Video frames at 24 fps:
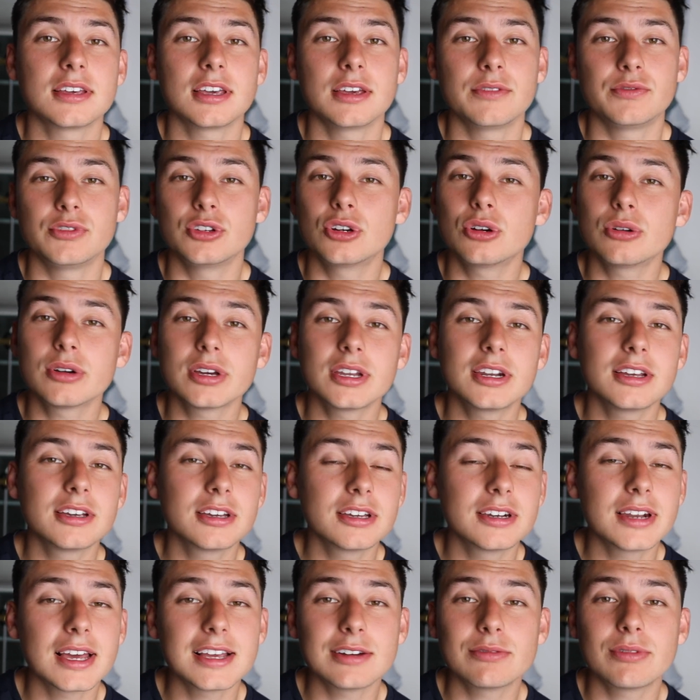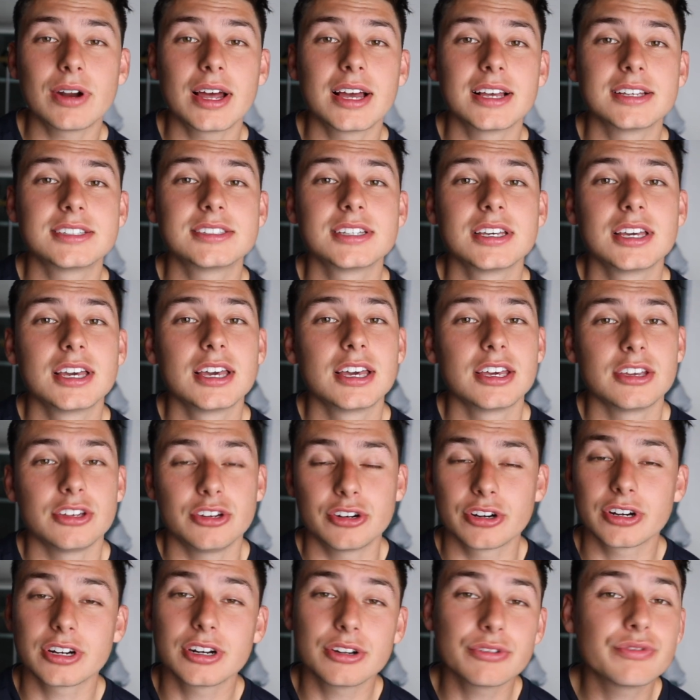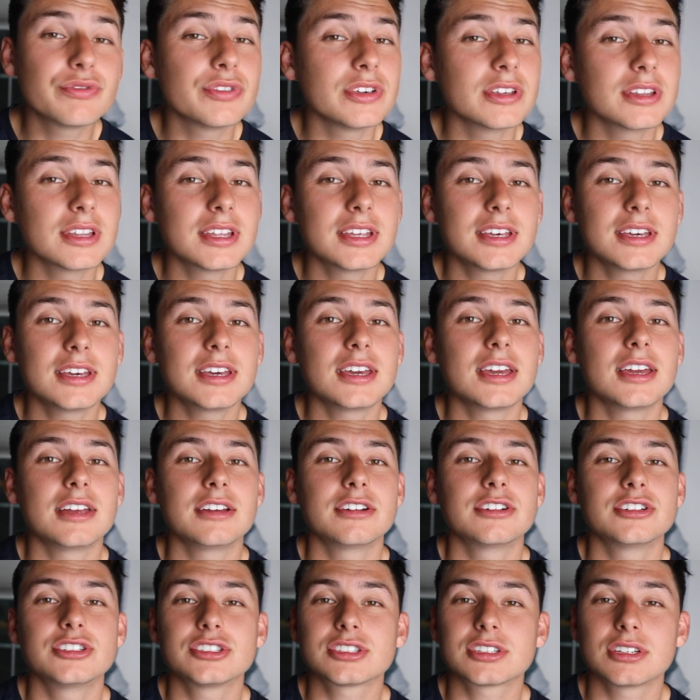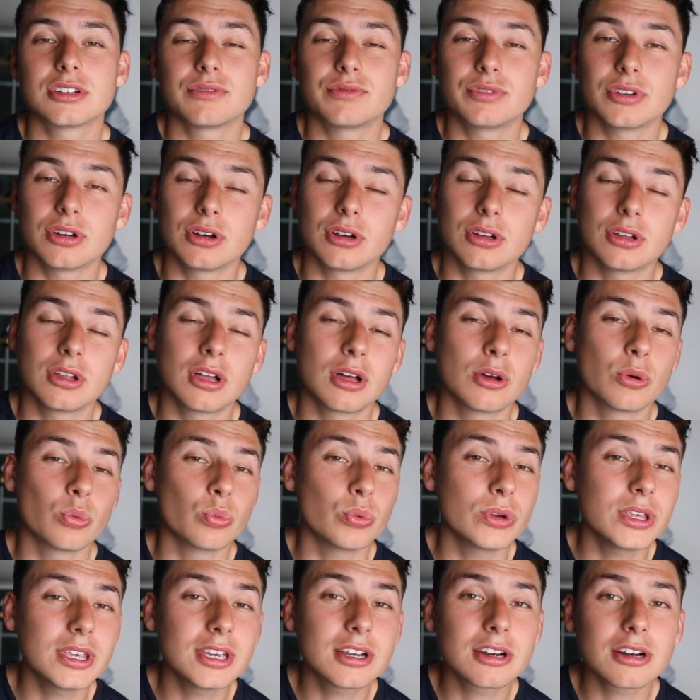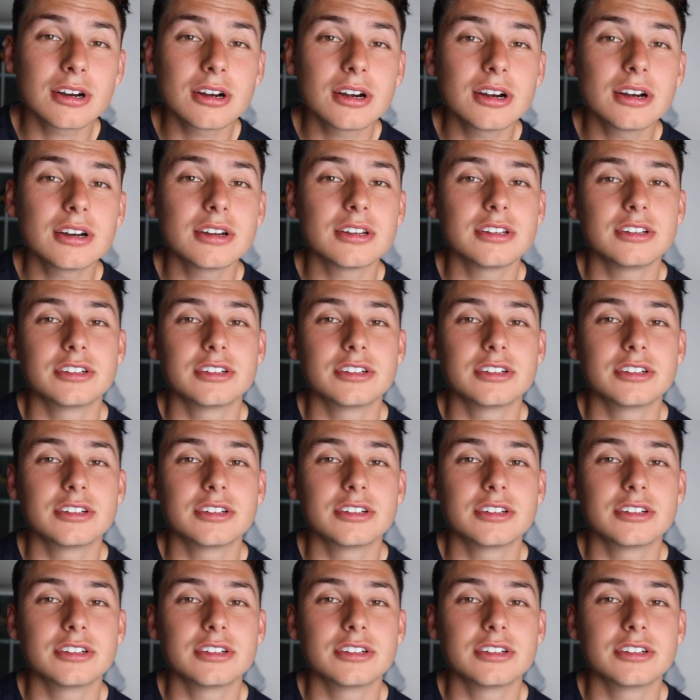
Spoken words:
If you don't get a good night rest, you're gonna feel it, and you're just gonna feel weaker.